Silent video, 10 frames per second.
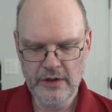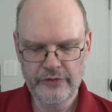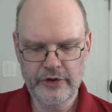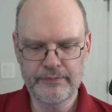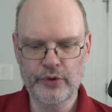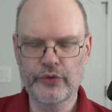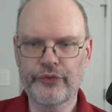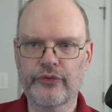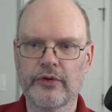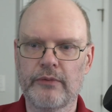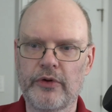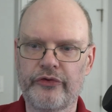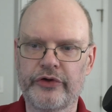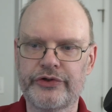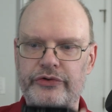They're both
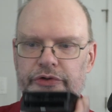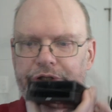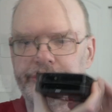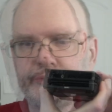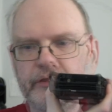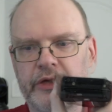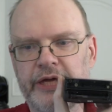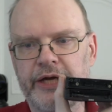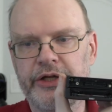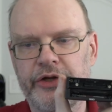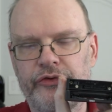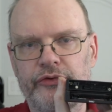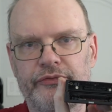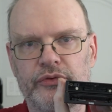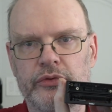essentially caddies
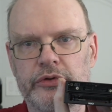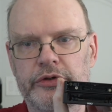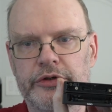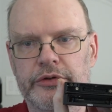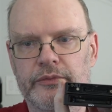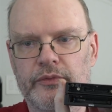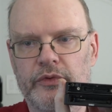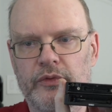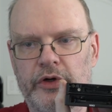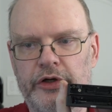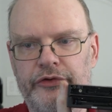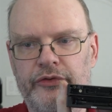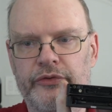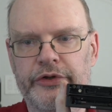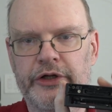for a
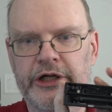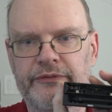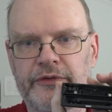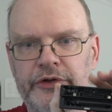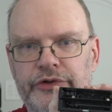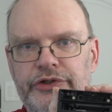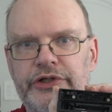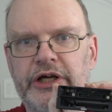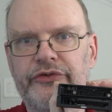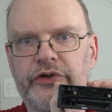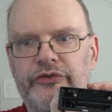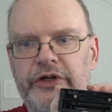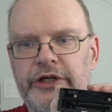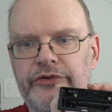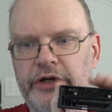2.5-inch
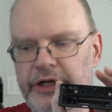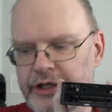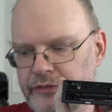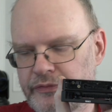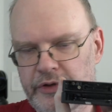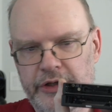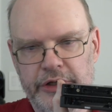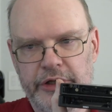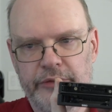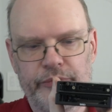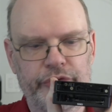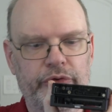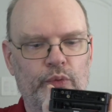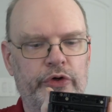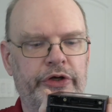SSD drive, but
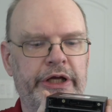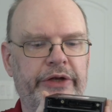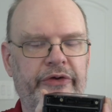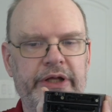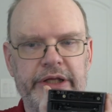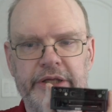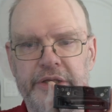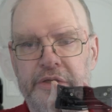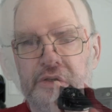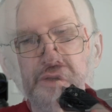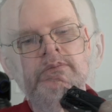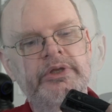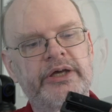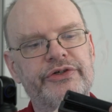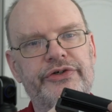the 1AT,
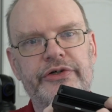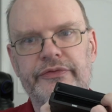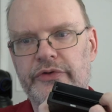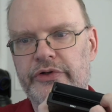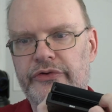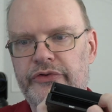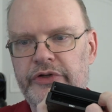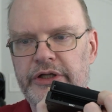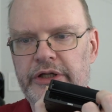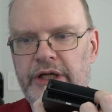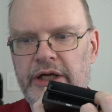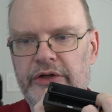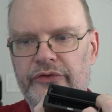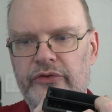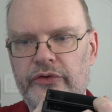not sure if you can see it,
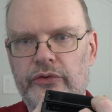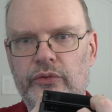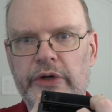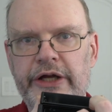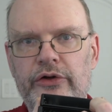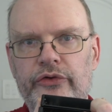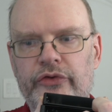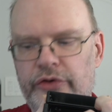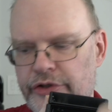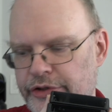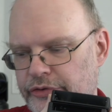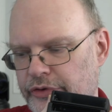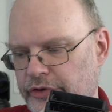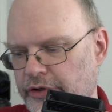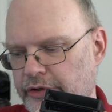has little rails in it
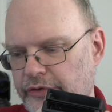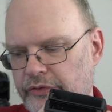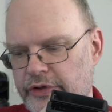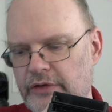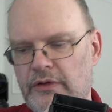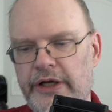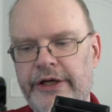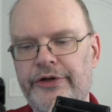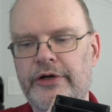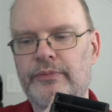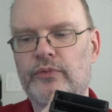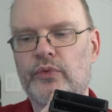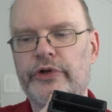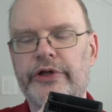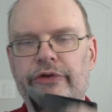that line up
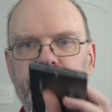with